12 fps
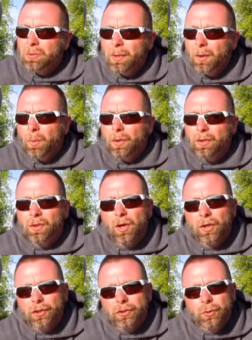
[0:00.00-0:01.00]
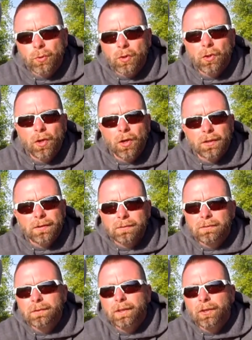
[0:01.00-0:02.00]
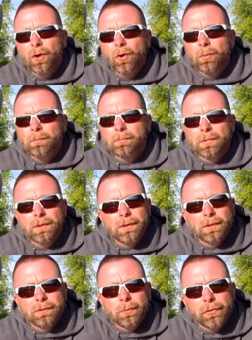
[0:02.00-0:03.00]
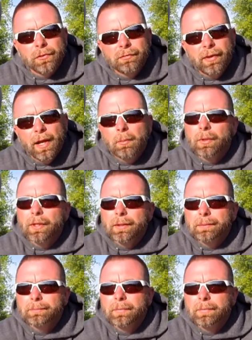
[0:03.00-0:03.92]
till about 1 o'clock or 2 o'clock. Get home with the family.